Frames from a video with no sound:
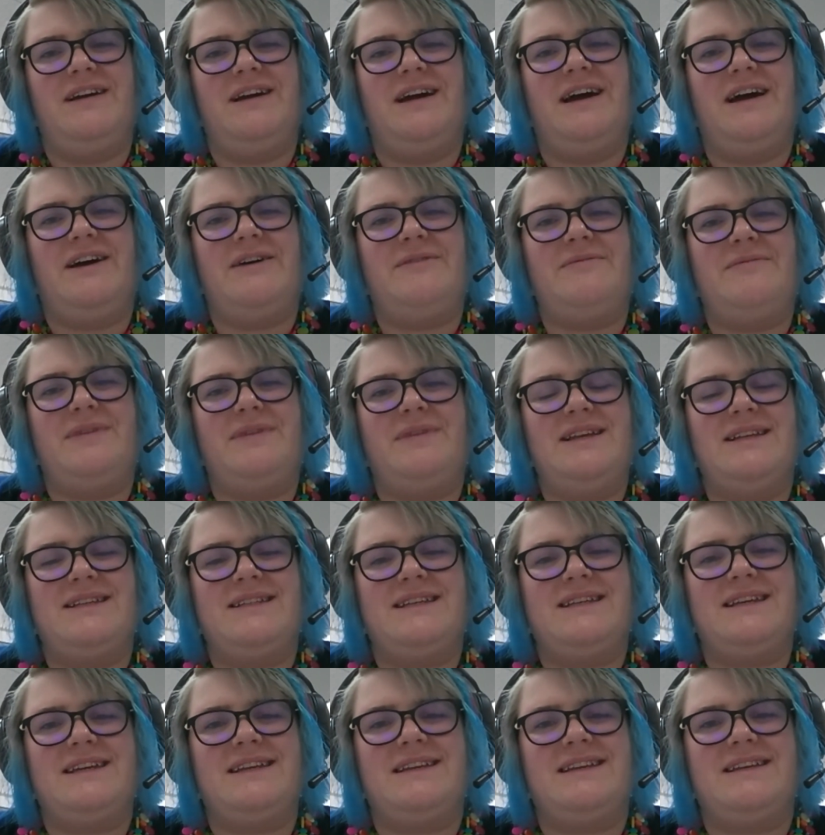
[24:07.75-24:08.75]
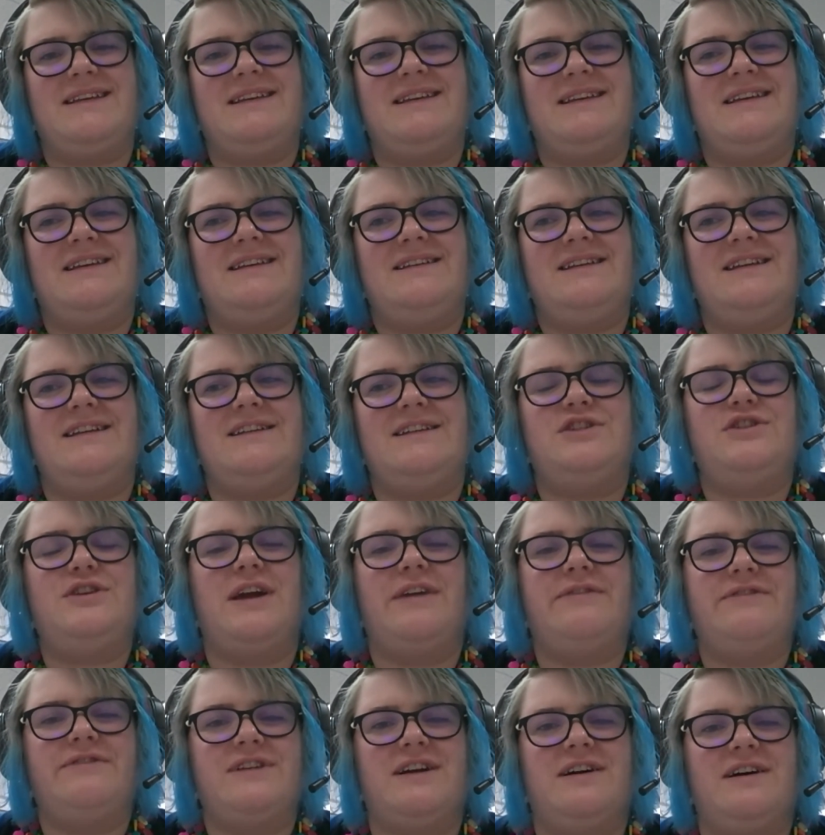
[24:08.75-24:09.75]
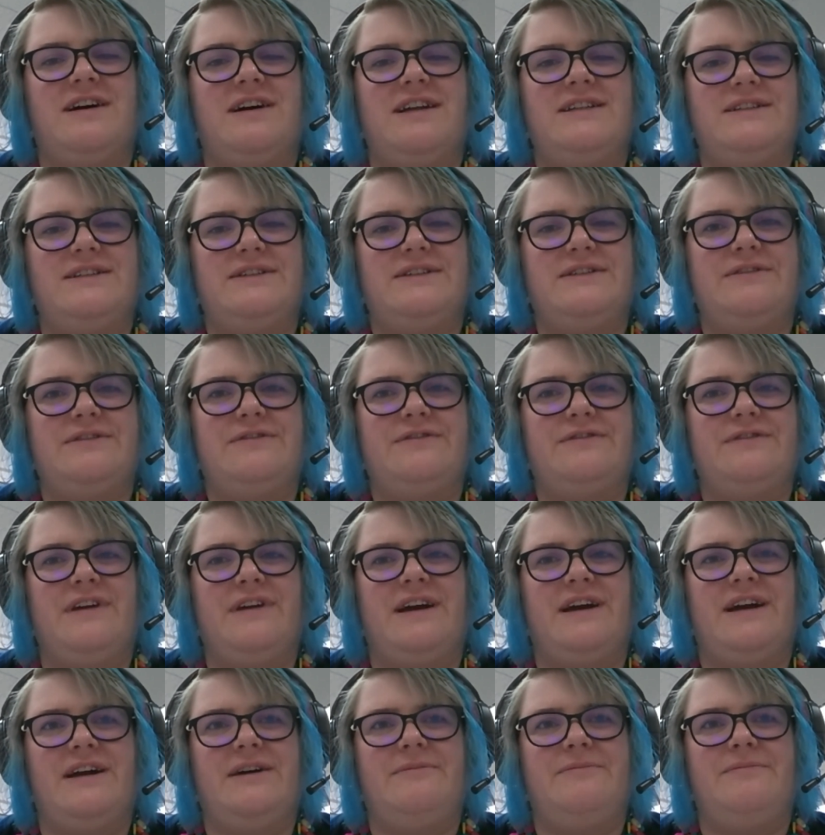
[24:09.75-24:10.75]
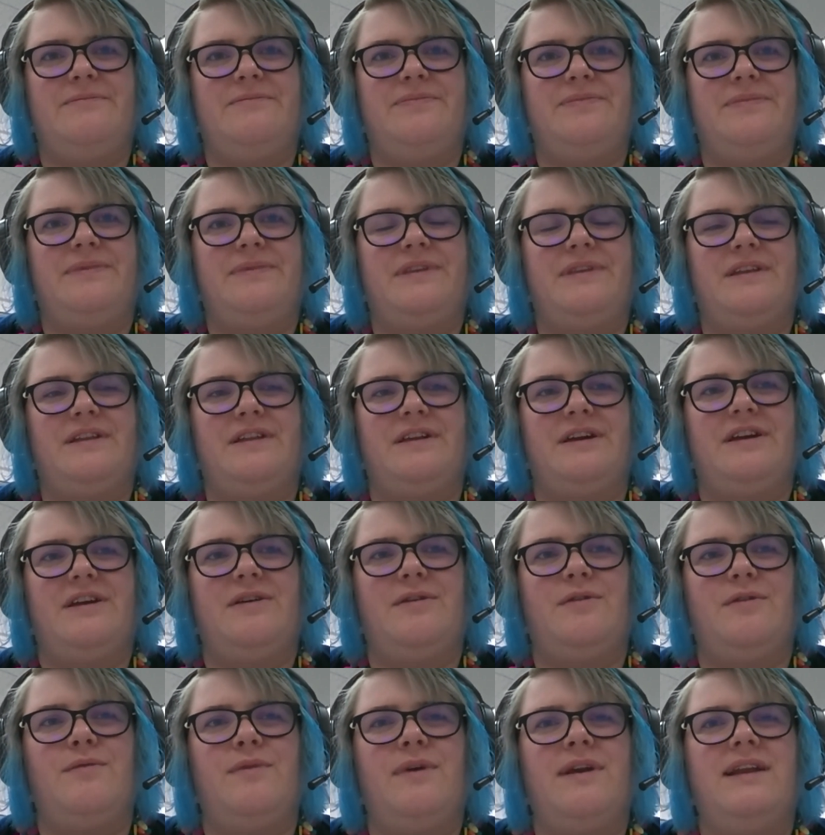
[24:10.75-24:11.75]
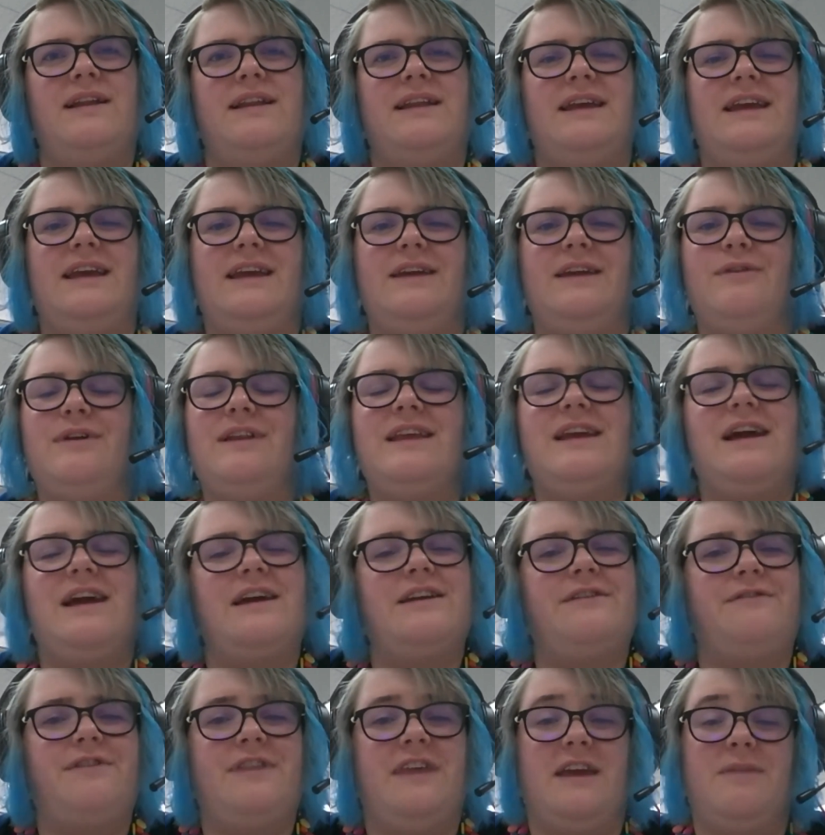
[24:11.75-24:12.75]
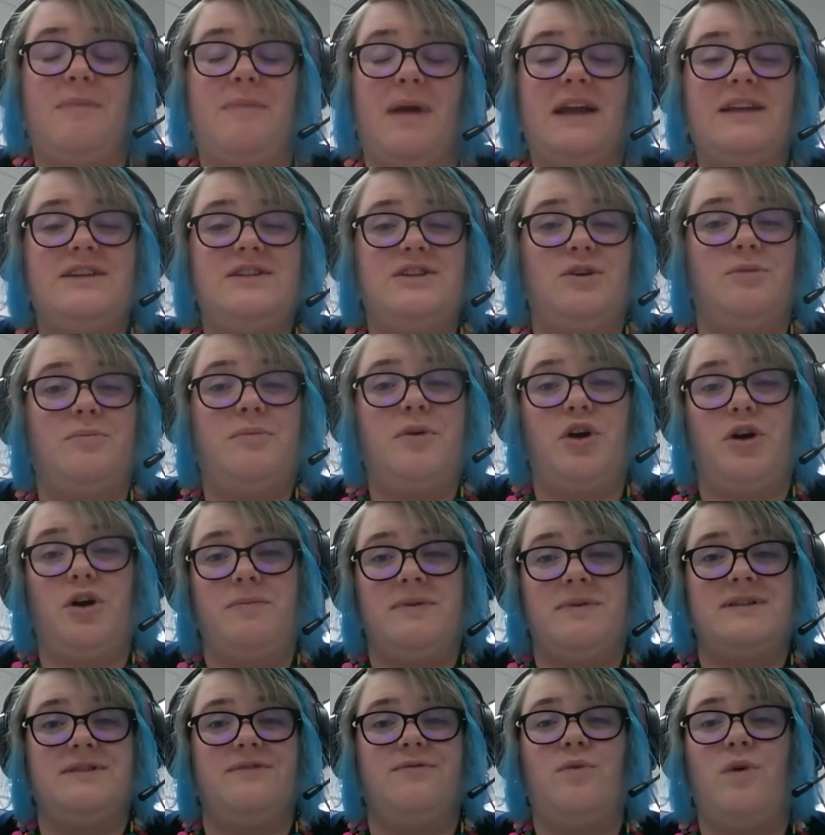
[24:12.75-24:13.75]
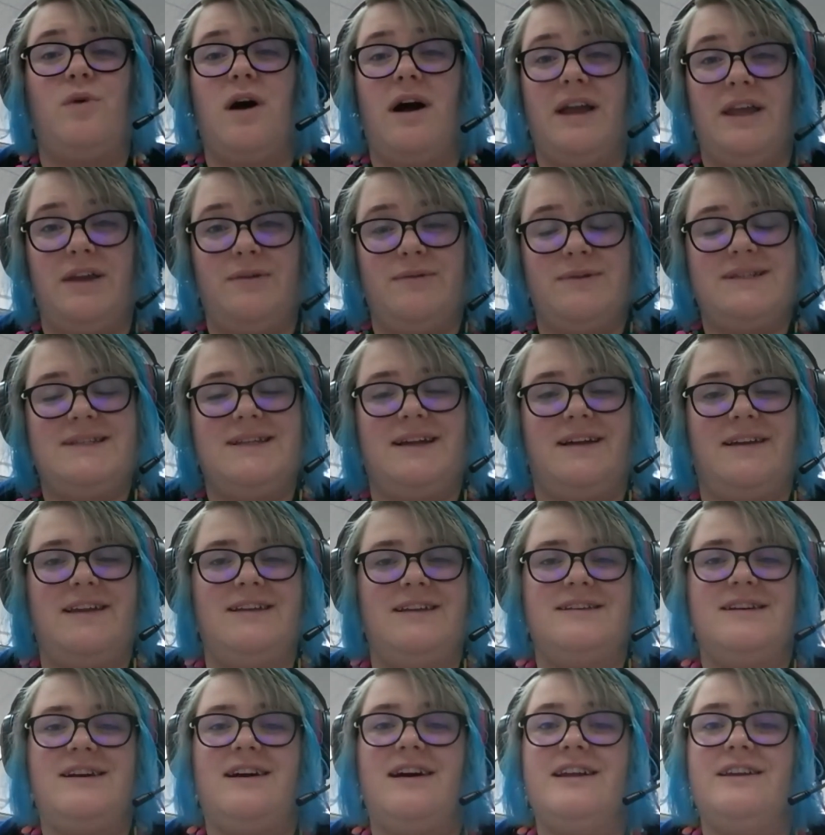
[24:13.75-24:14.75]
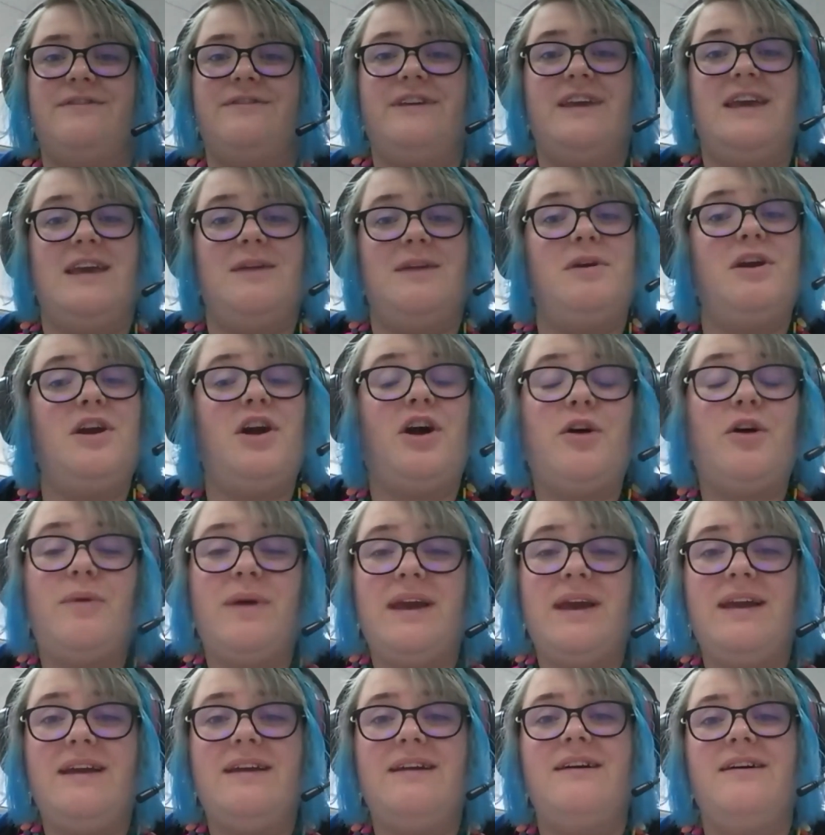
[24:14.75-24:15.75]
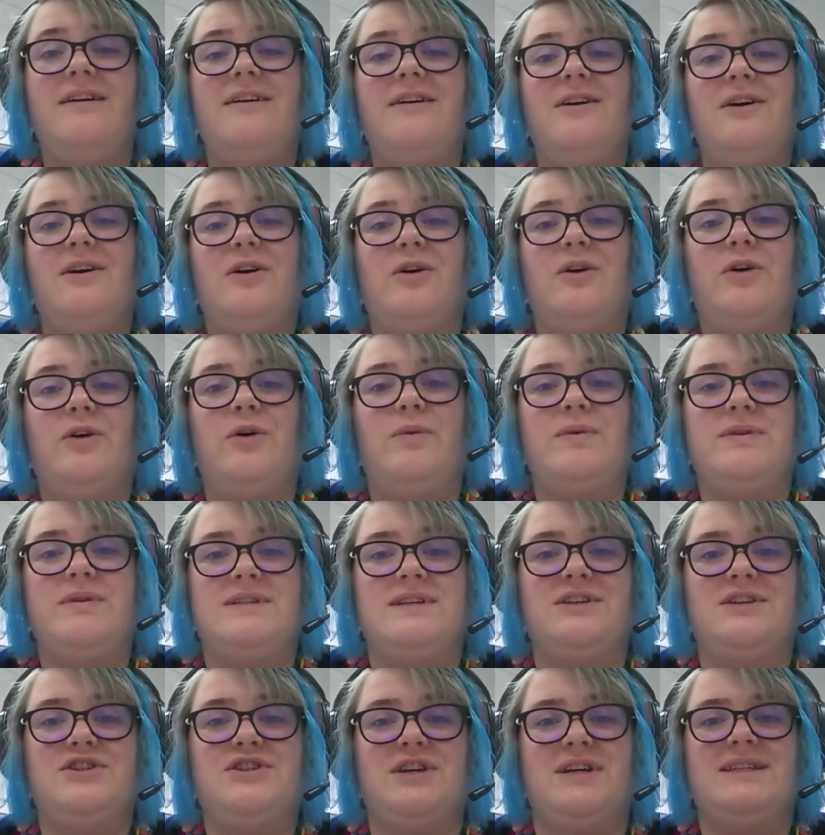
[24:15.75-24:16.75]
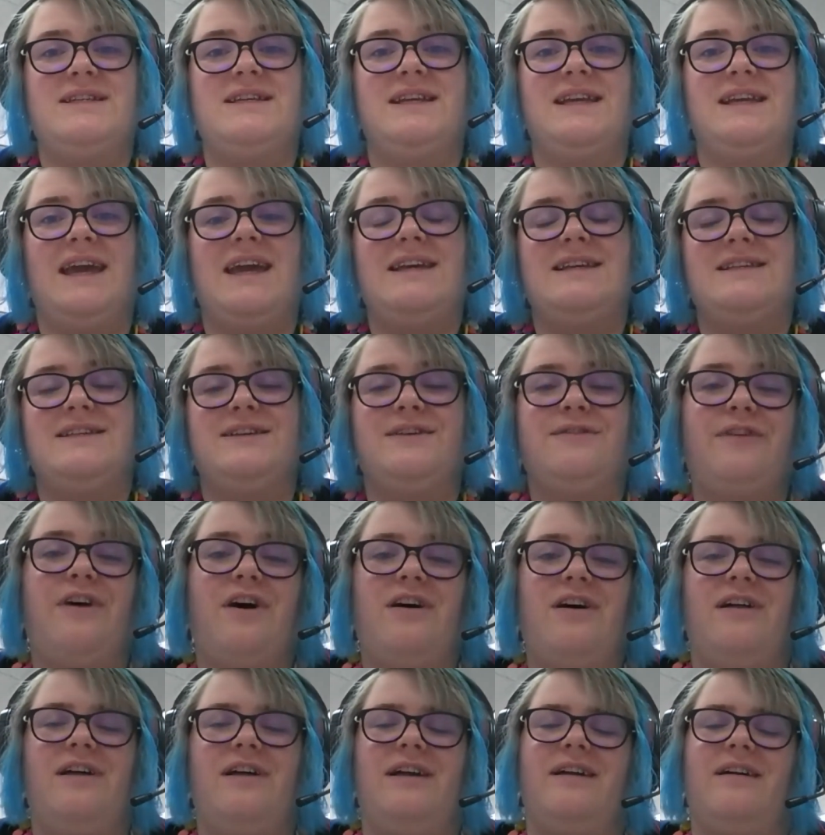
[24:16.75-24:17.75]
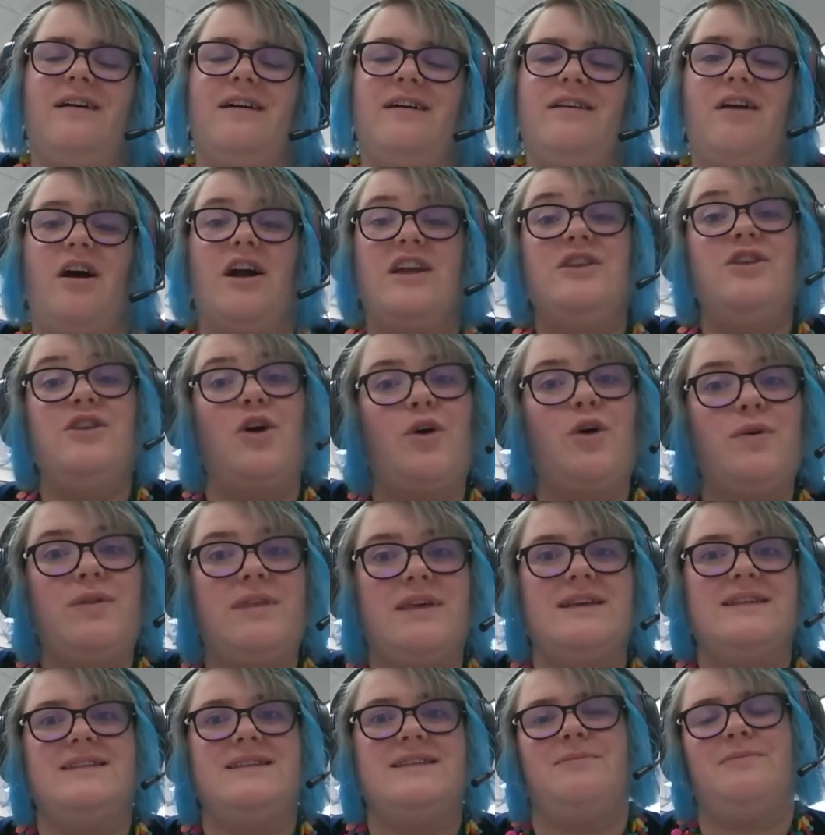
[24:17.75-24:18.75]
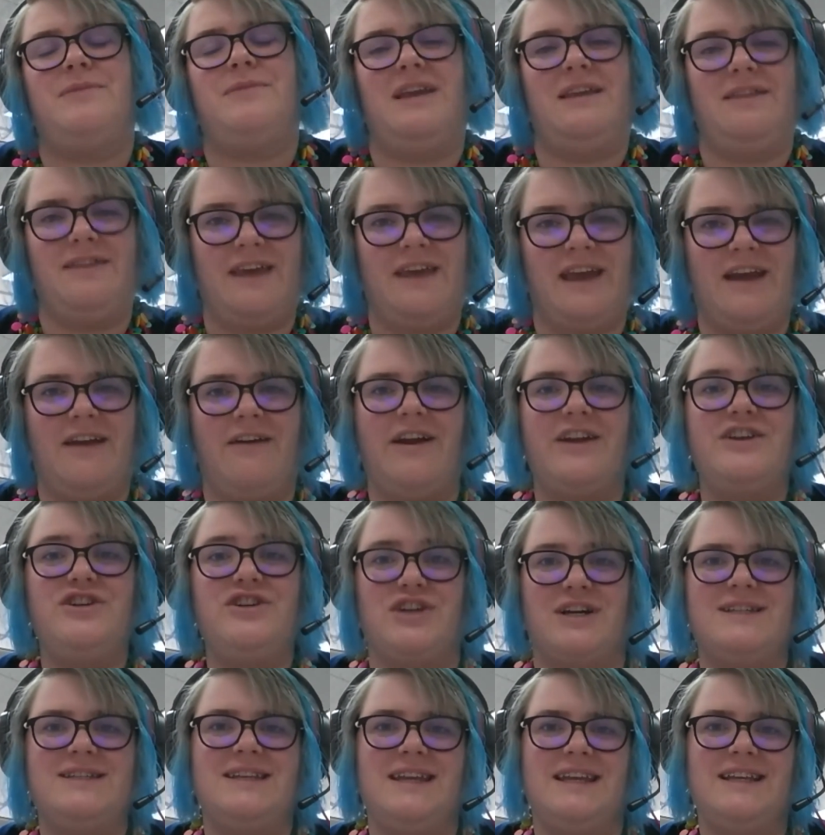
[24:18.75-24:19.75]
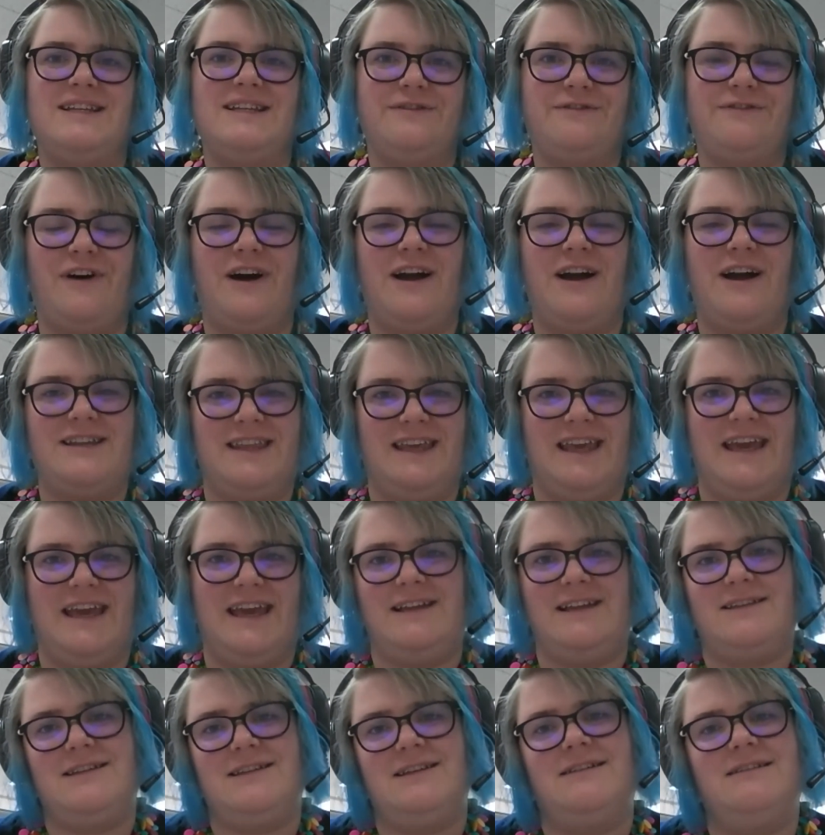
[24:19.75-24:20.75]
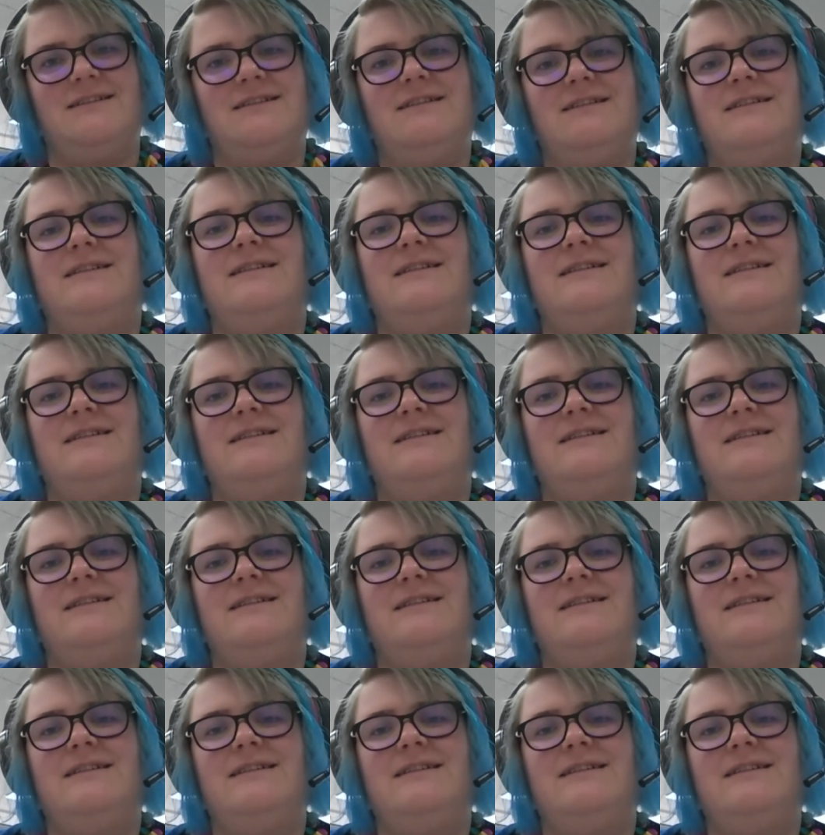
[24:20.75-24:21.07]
Did you have to kind of really kind of think back to your purpose of why you were starting to kind of keep going, or was it just a case of like I know there's something there, I just need to find the answer?